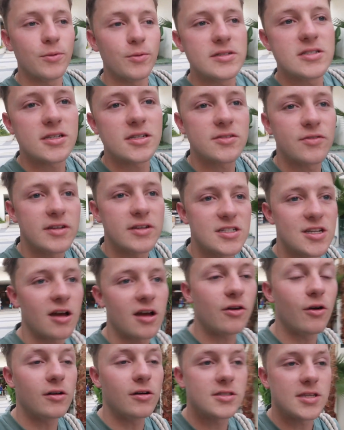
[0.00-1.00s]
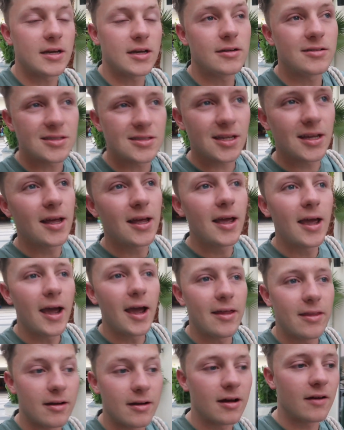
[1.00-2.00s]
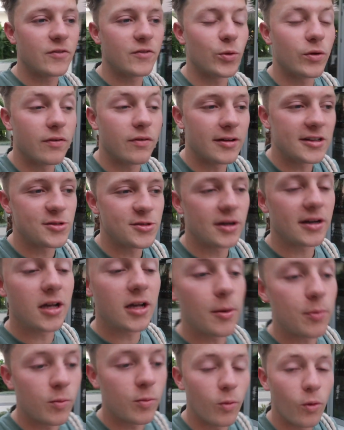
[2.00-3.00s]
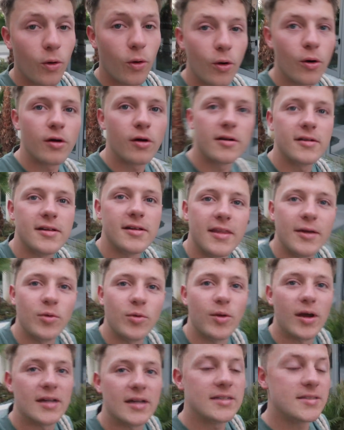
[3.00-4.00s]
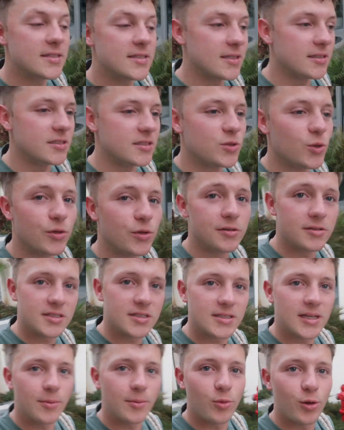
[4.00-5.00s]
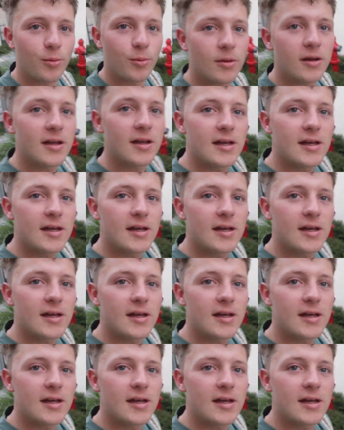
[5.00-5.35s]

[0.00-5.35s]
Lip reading: we just finished our cocktails, and then after we finished we had a couple more, and then we were headed to the sauna and steam room.